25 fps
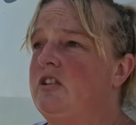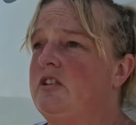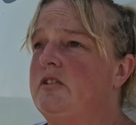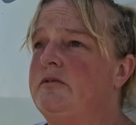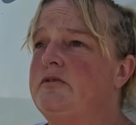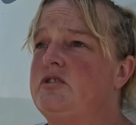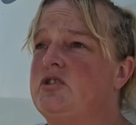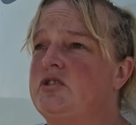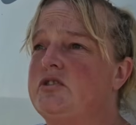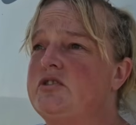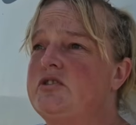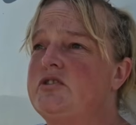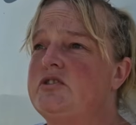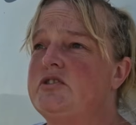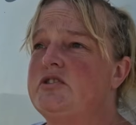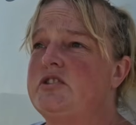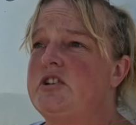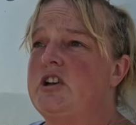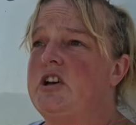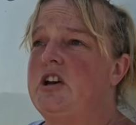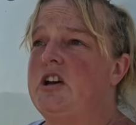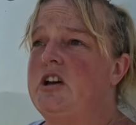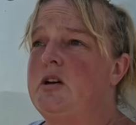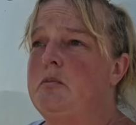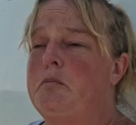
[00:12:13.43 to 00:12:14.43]
They've just
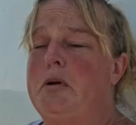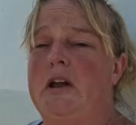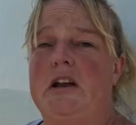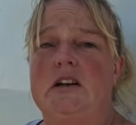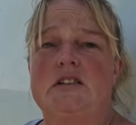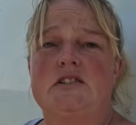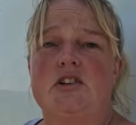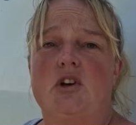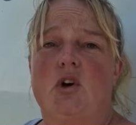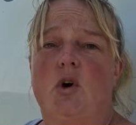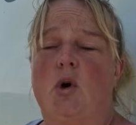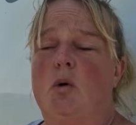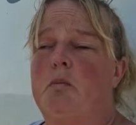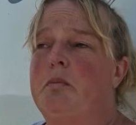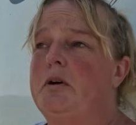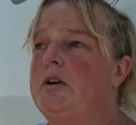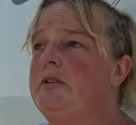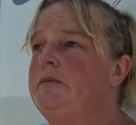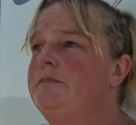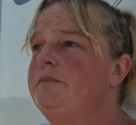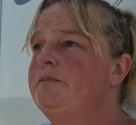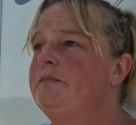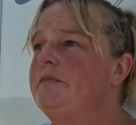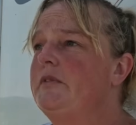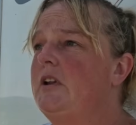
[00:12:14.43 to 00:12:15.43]
picked it up,
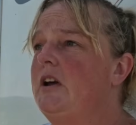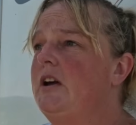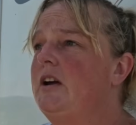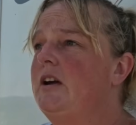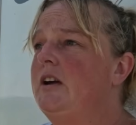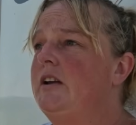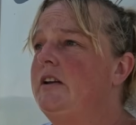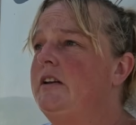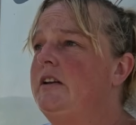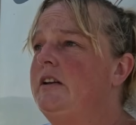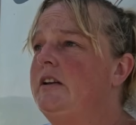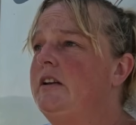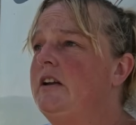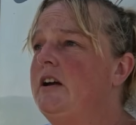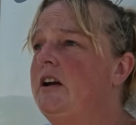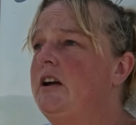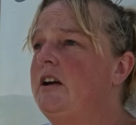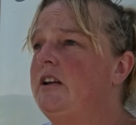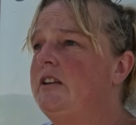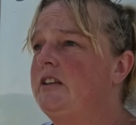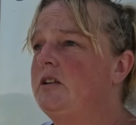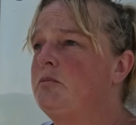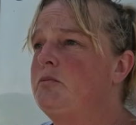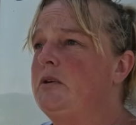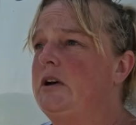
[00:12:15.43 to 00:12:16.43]
and
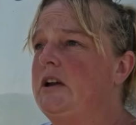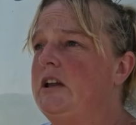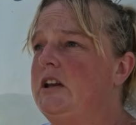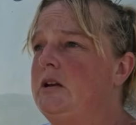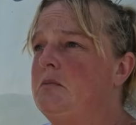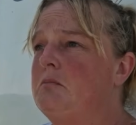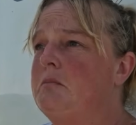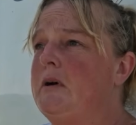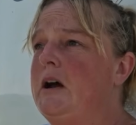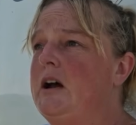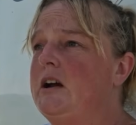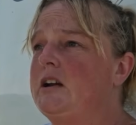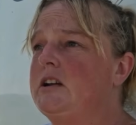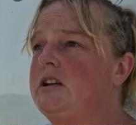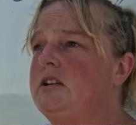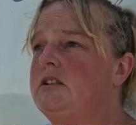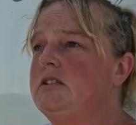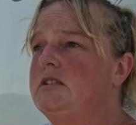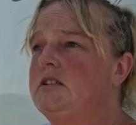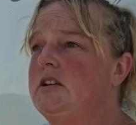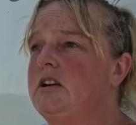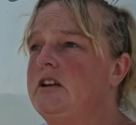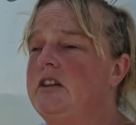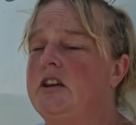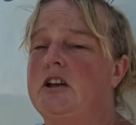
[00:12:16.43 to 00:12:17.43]
they're bringing him back,
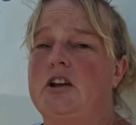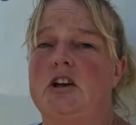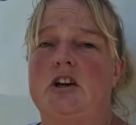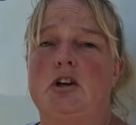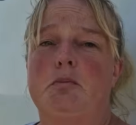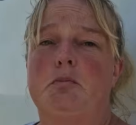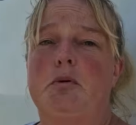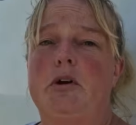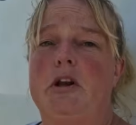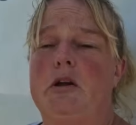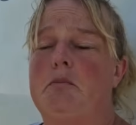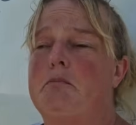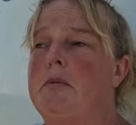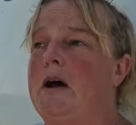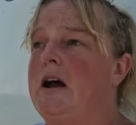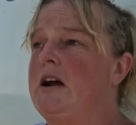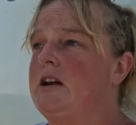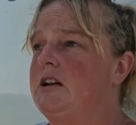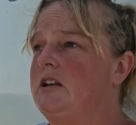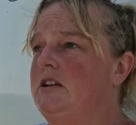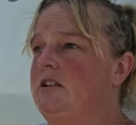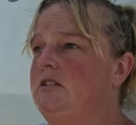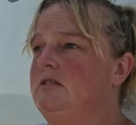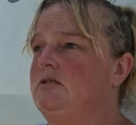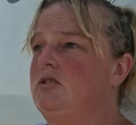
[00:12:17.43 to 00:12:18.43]
and they're going to put it
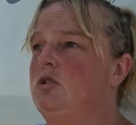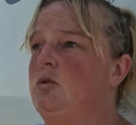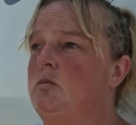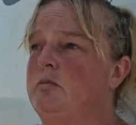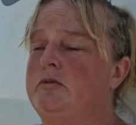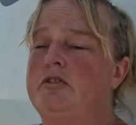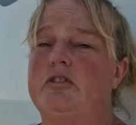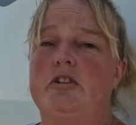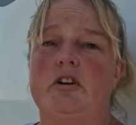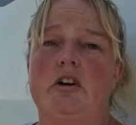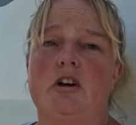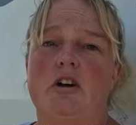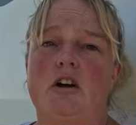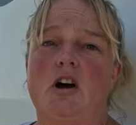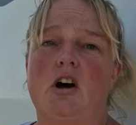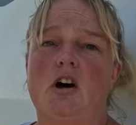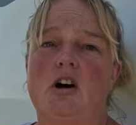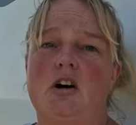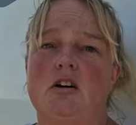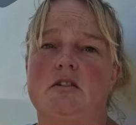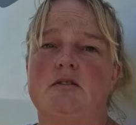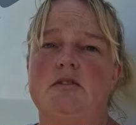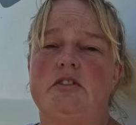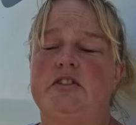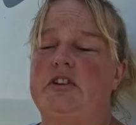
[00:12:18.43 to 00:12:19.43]
back up to
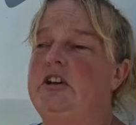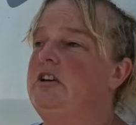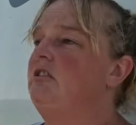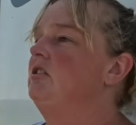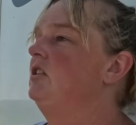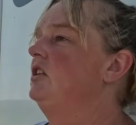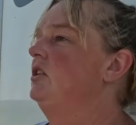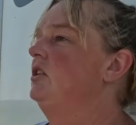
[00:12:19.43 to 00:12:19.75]
our secret